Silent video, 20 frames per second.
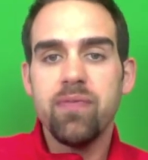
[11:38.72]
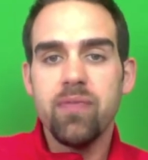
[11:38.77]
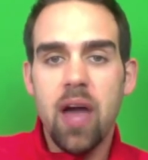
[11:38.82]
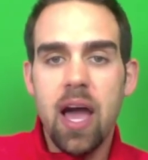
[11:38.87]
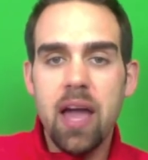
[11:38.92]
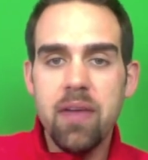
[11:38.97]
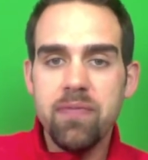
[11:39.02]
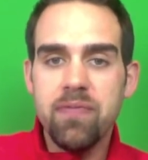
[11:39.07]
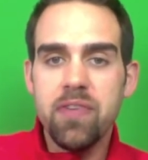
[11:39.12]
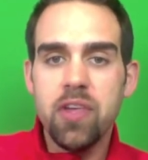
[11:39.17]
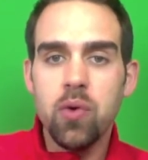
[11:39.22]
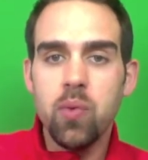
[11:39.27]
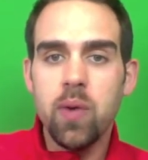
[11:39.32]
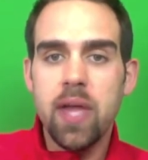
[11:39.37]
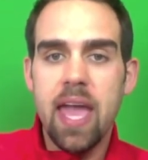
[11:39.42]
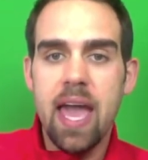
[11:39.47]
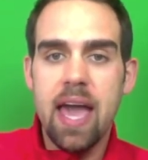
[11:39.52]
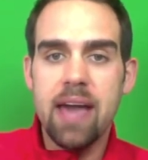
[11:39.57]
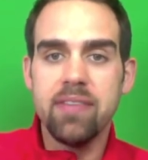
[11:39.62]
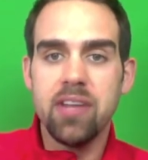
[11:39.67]
I feel
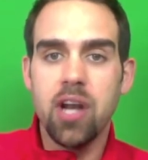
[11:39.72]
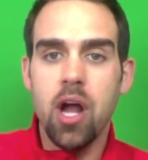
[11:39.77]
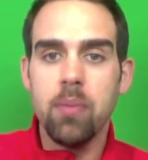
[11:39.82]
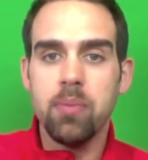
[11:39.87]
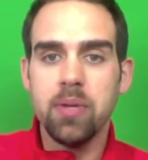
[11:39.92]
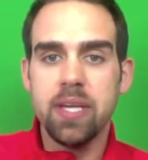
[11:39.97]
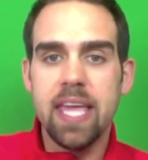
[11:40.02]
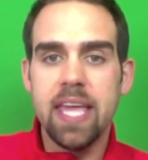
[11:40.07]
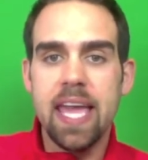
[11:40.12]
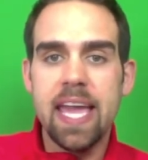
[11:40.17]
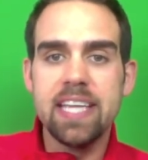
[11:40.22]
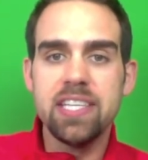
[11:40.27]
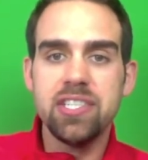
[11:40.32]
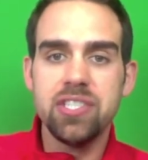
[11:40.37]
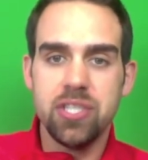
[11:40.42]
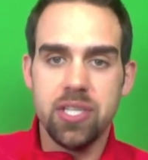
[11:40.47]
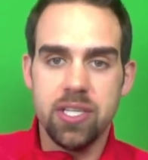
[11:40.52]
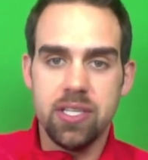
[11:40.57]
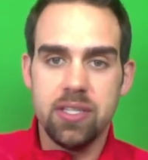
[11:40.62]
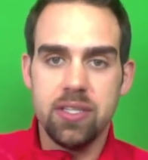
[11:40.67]
we have an
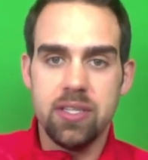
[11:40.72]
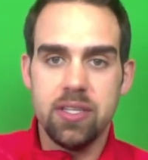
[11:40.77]
obligation